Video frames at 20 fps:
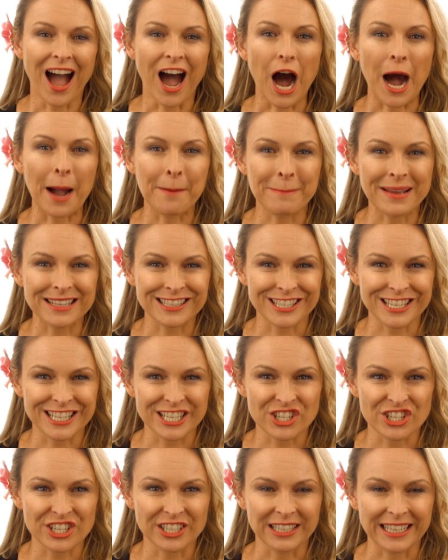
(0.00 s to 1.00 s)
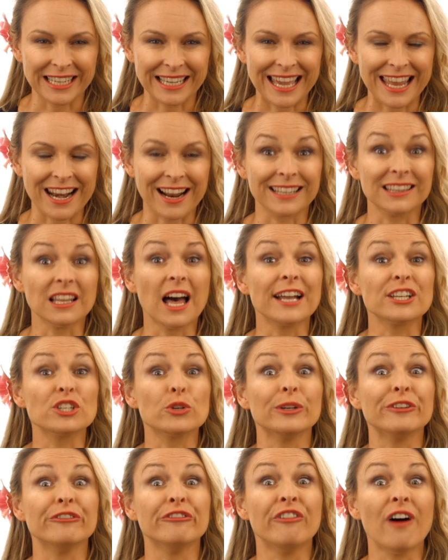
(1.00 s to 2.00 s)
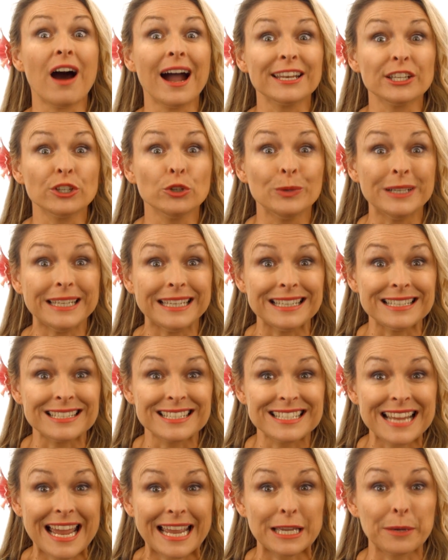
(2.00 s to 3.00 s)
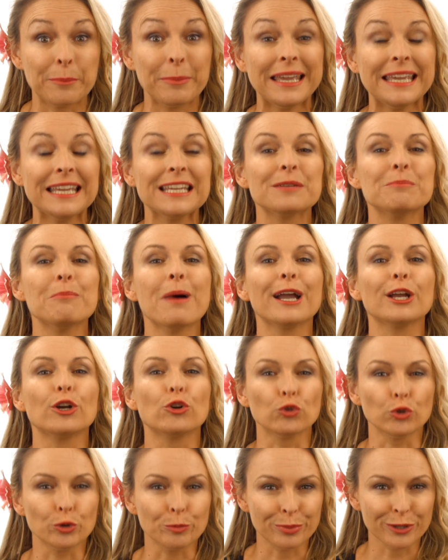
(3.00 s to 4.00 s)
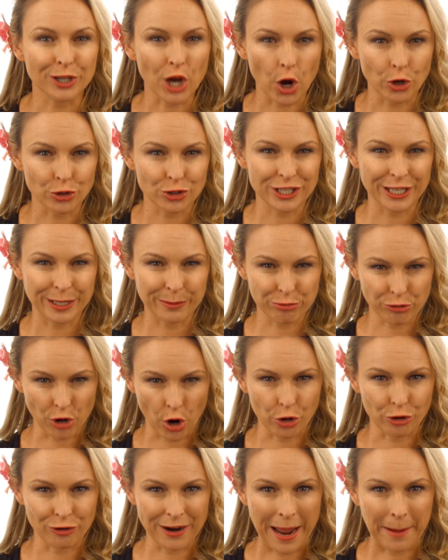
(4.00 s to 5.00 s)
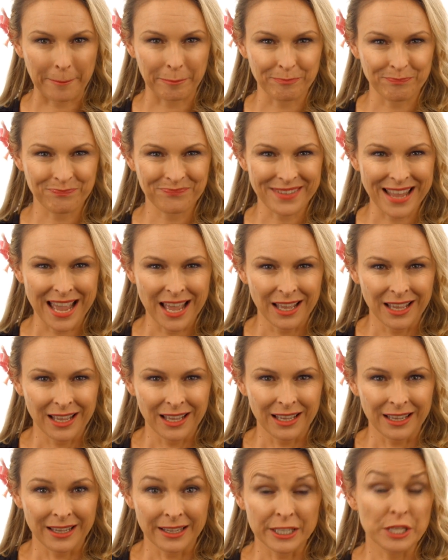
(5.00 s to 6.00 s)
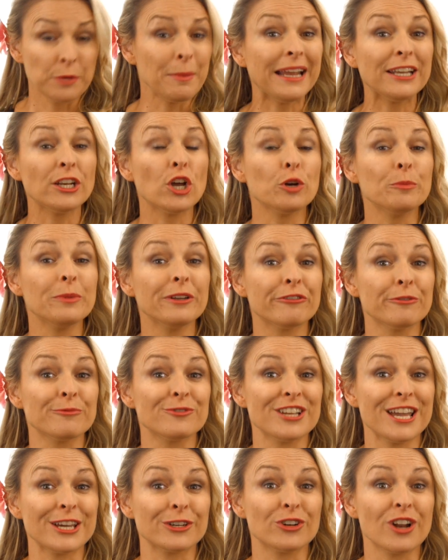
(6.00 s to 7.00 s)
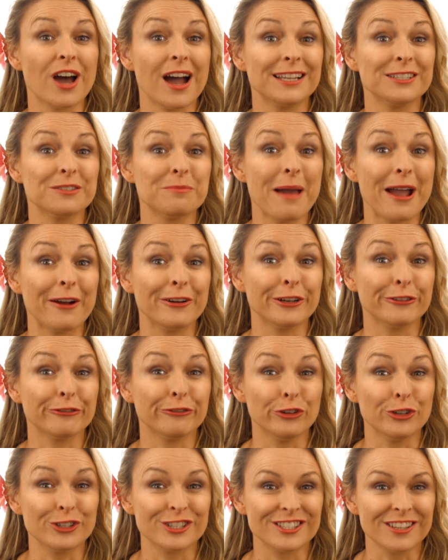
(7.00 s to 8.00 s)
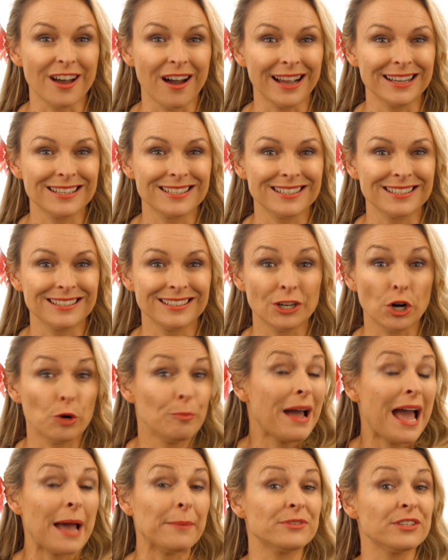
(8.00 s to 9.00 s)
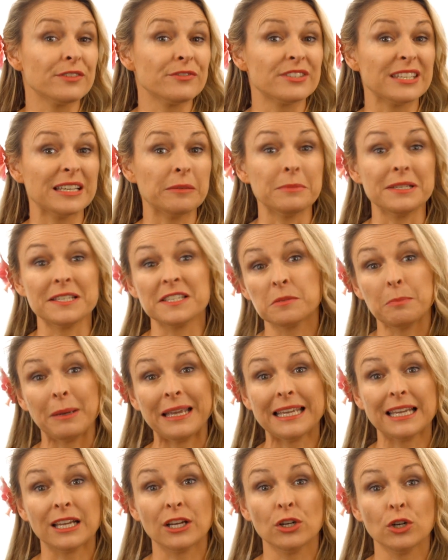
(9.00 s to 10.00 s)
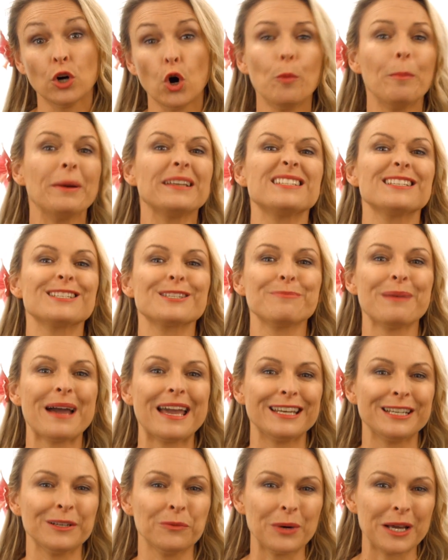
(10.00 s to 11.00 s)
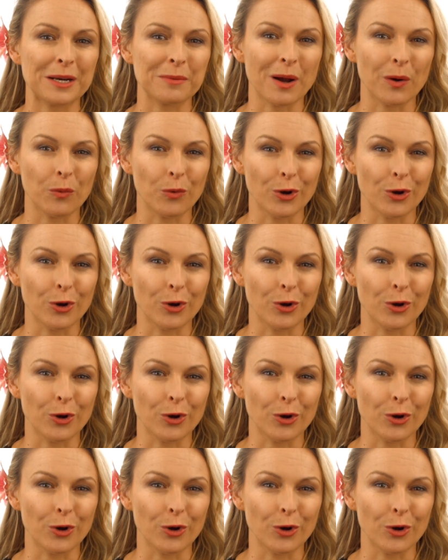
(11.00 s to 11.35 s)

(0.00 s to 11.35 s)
I'm Melanie Schilling, and I'd like to invite you in to take a peek at my group coaching program. You may know me from Channel 9's Married at First Sight, or perhaps you've seen me speak or participated in one of my